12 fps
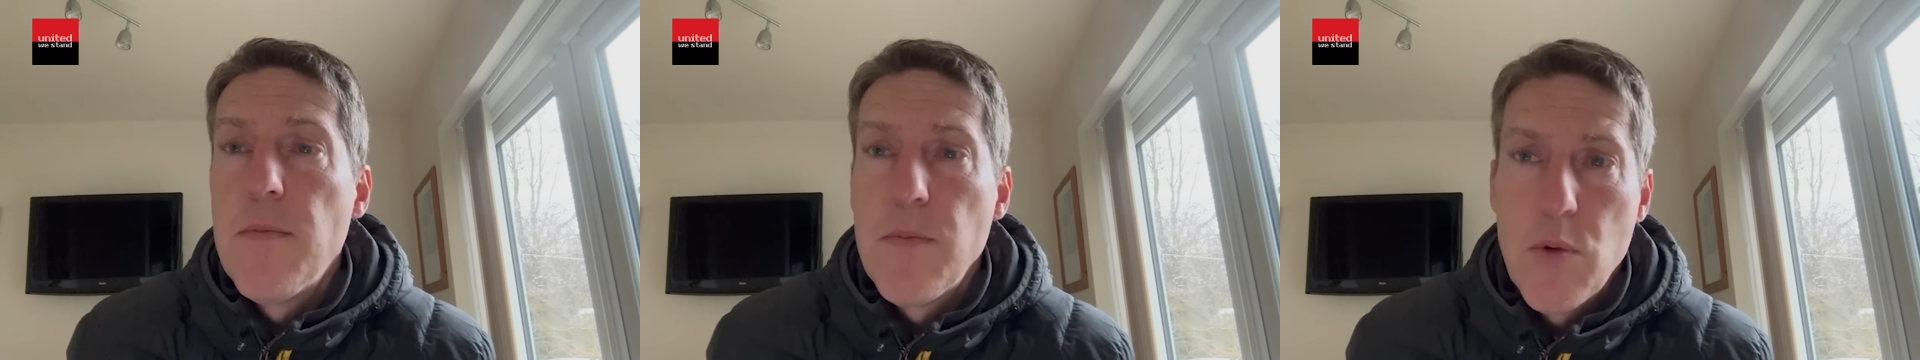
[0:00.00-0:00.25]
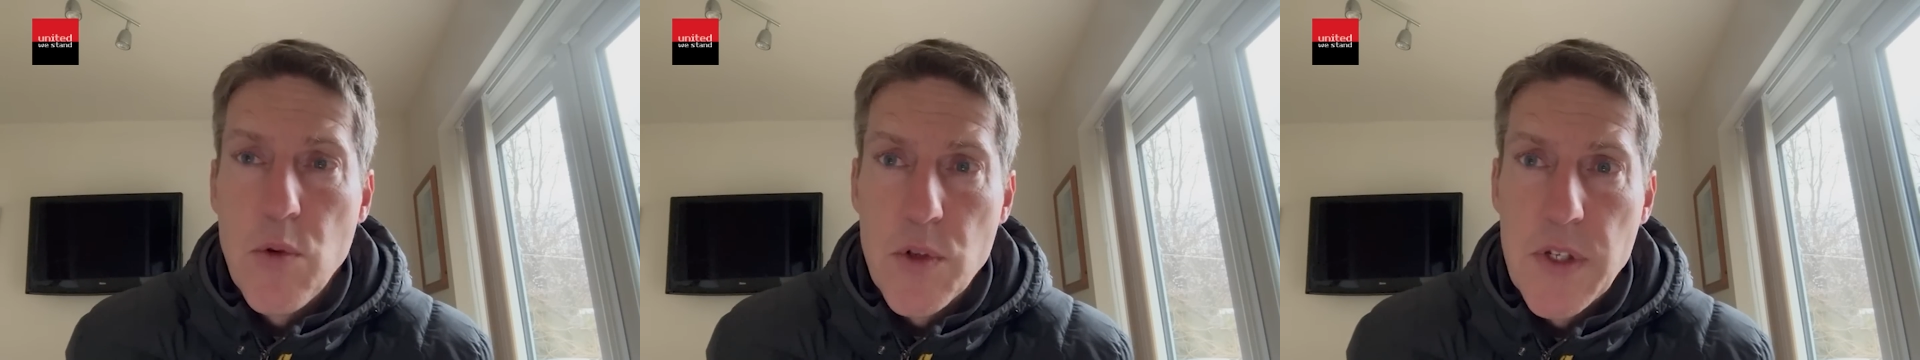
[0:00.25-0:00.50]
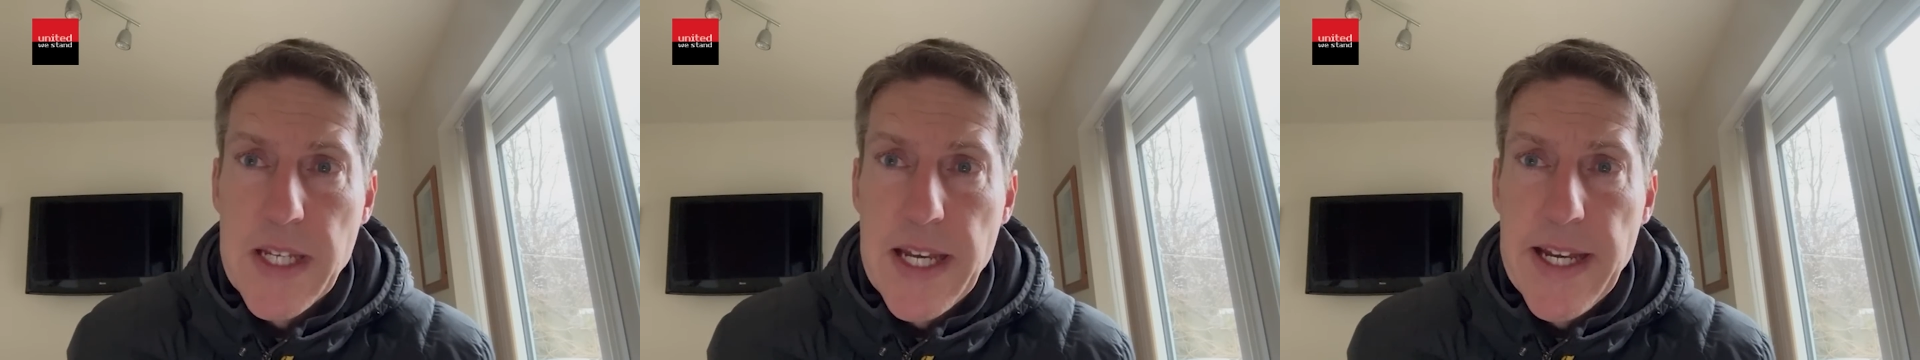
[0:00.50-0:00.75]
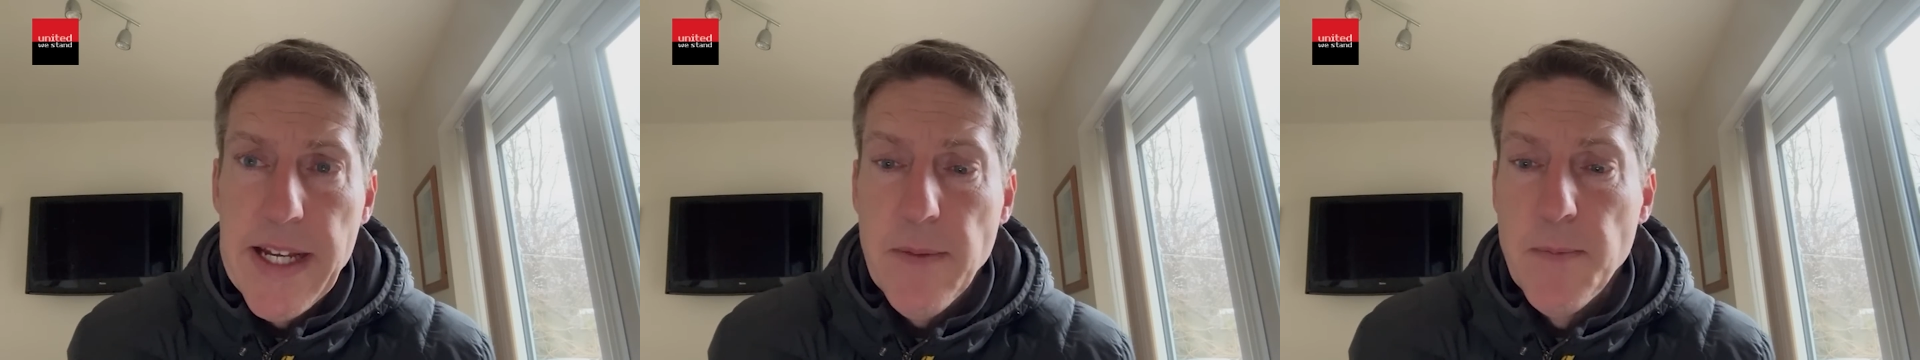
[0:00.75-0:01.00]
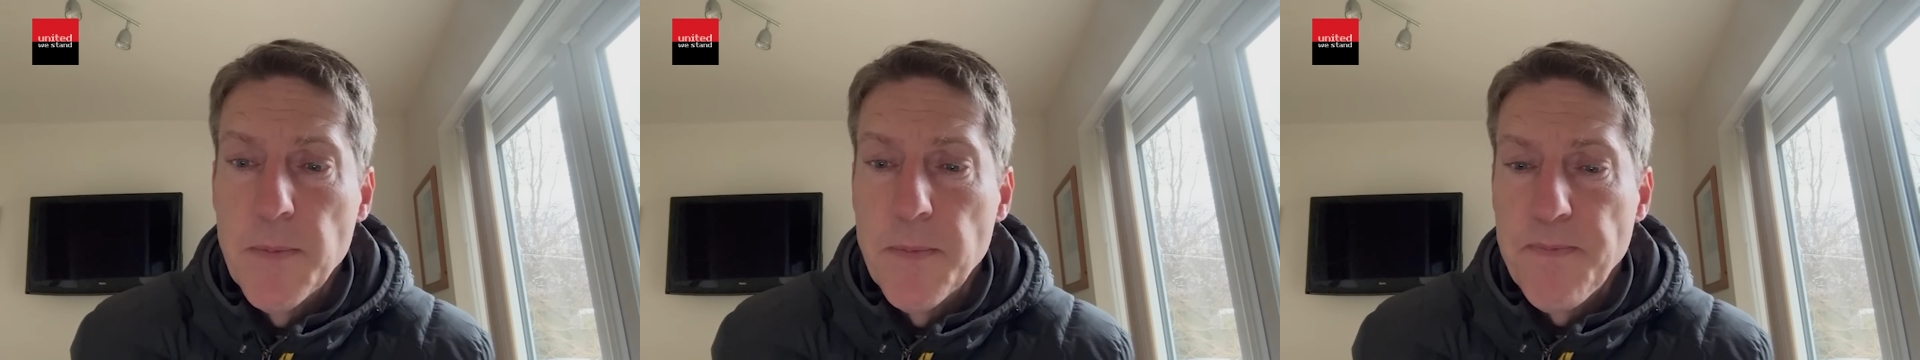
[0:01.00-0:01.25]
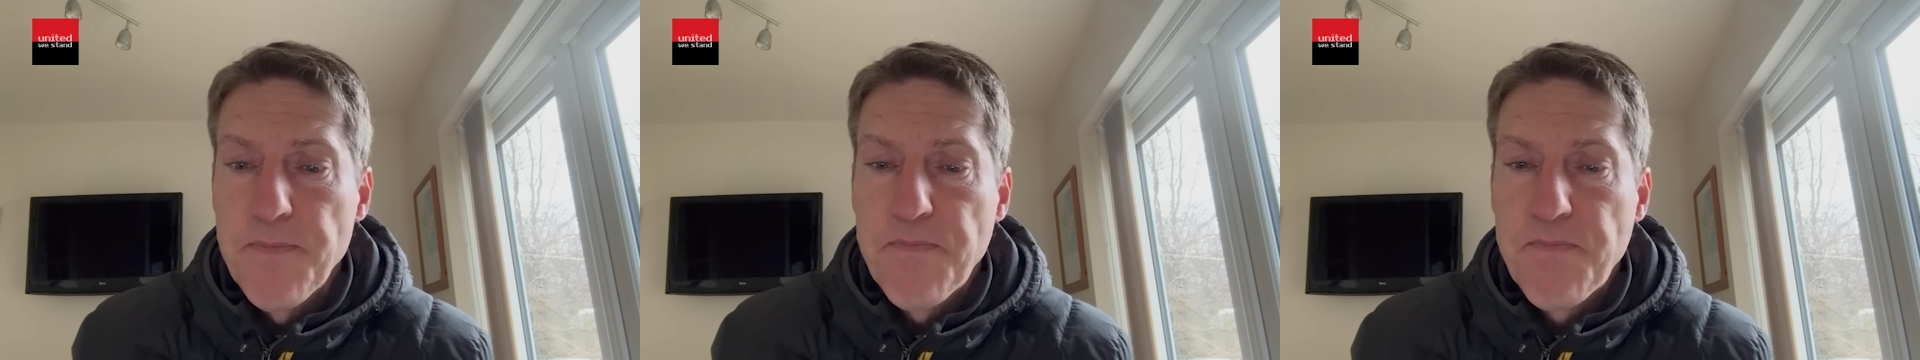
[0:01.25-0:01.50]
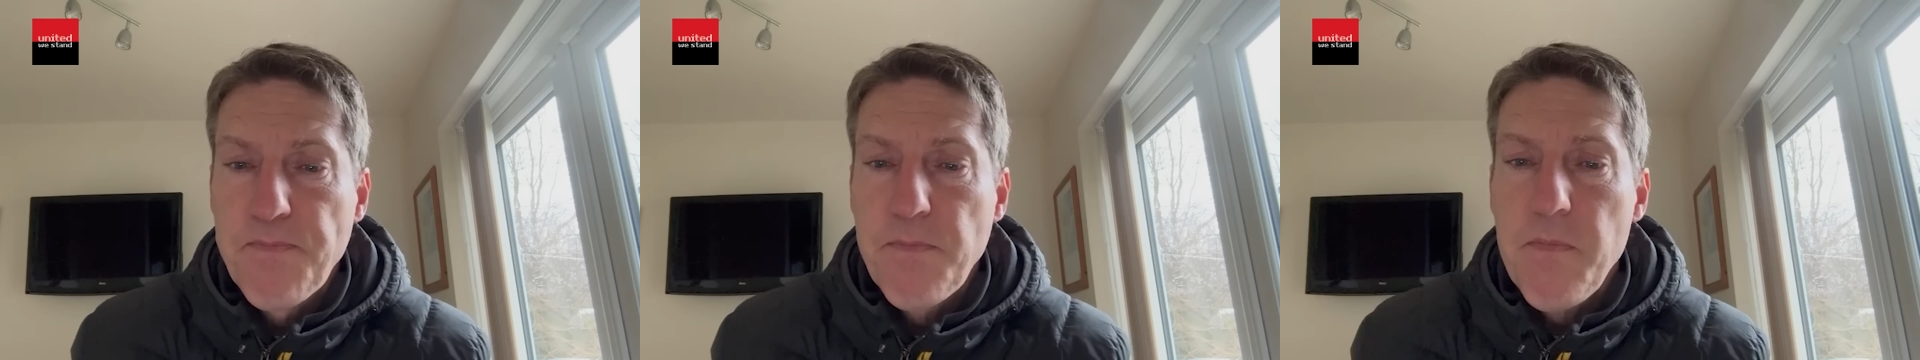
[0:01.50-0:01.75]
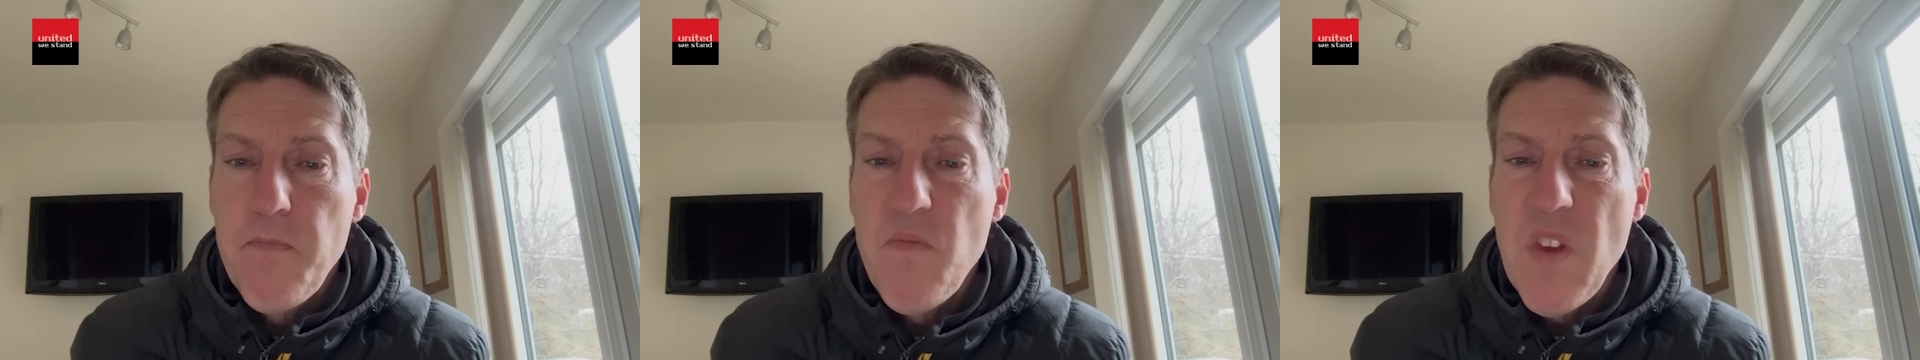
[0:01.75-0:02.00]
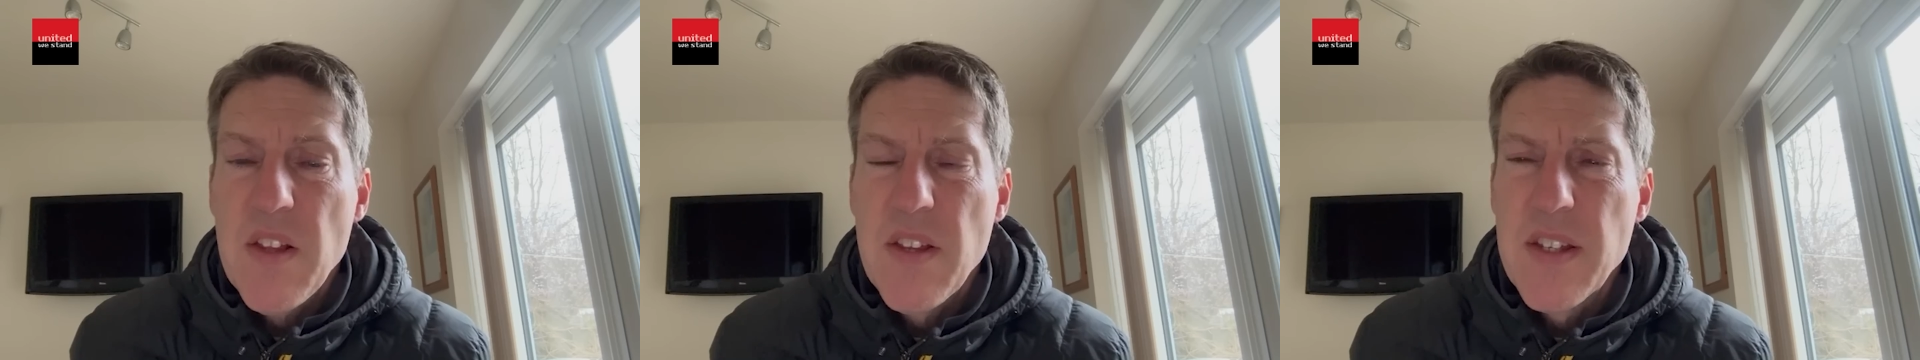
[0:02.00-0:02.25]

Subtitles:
Good city. The